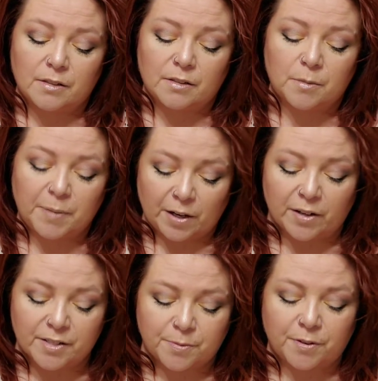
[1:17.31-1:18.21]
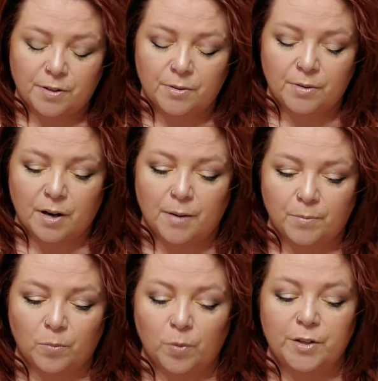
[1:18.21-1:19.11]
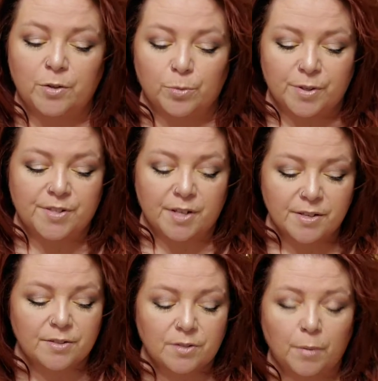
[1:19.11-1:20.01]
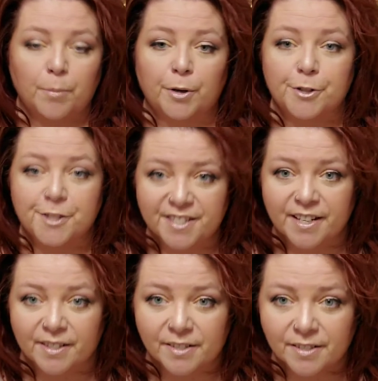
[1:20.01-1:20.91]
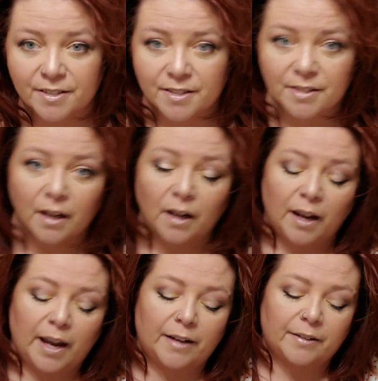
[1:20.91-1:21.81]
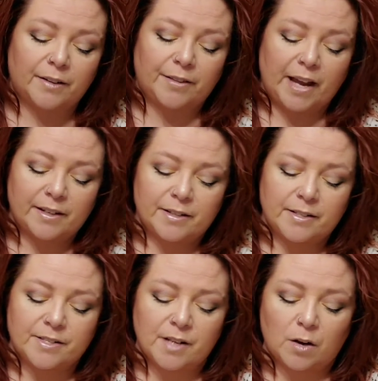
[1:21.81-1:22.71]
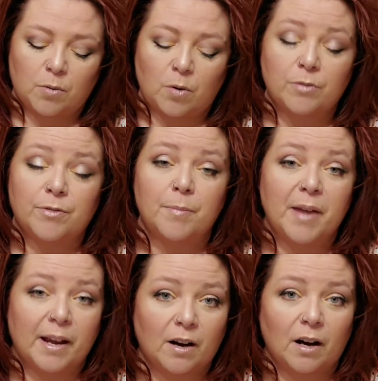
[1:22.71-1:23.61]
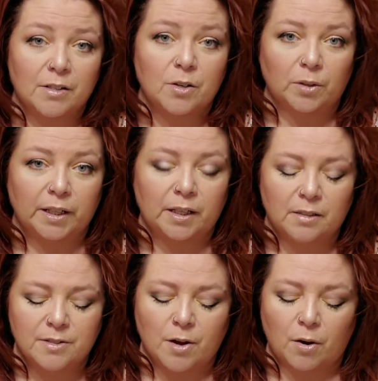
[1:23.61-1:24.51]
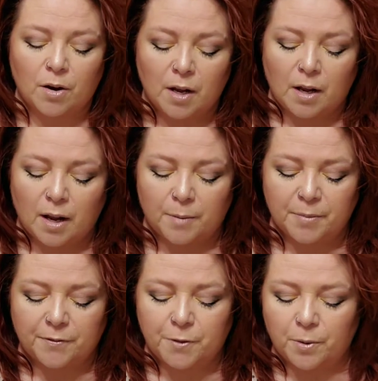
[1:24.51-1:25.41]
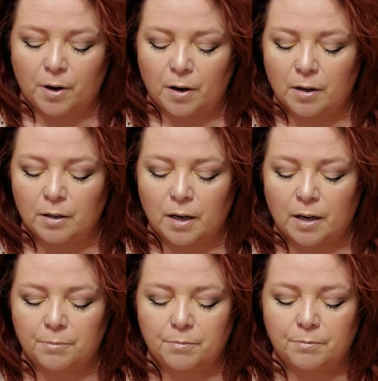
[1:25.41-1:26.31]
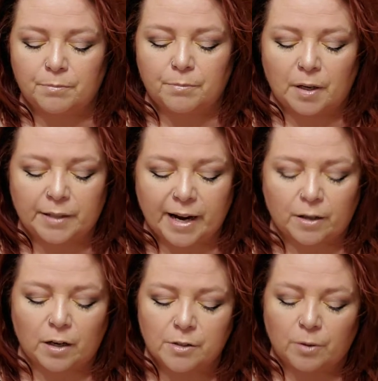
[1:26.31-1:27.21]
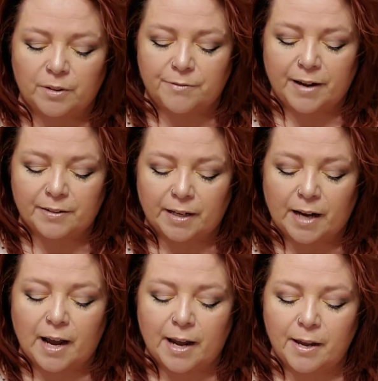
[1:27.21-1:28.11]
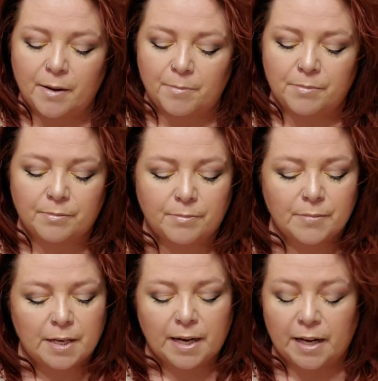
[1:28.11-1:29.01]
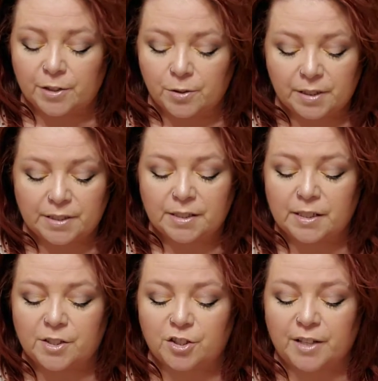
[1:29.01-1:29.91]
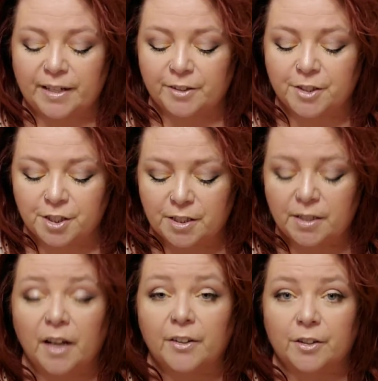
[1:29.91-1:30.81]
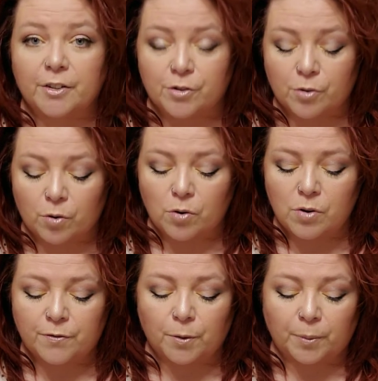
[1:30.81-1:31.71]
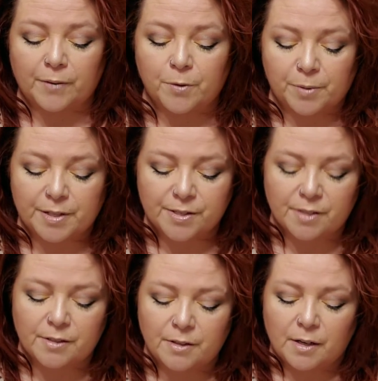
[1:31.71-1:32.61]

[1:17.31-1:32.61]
to be honest with you, what you resist persists. And that is a quote from Eckhart Tolle. So if you are an Eckhart Tolle fan like I am, and you need to get your energy under control for whatever reason,